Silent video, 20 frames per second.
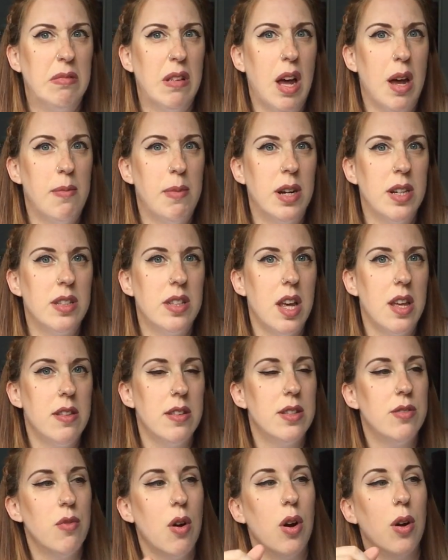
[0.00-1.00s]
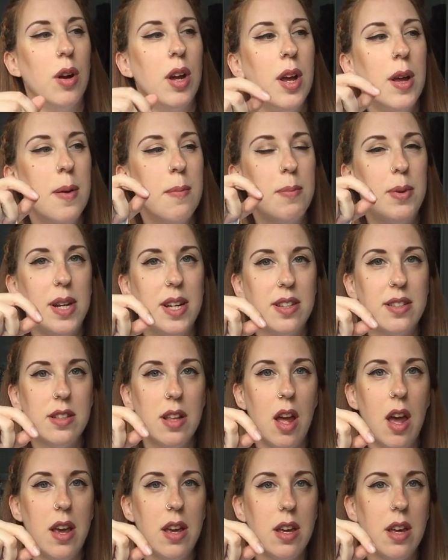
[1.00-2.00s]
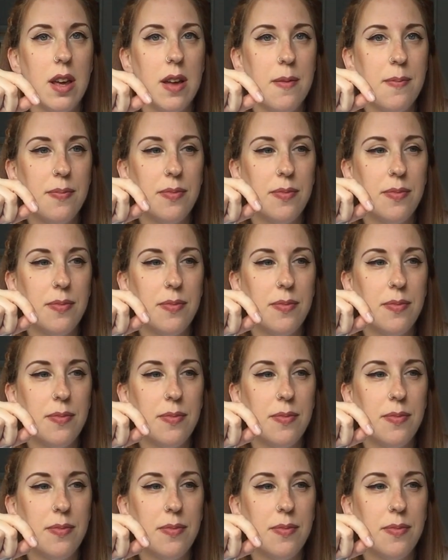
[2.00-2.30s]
I might say this wrong, but it's like,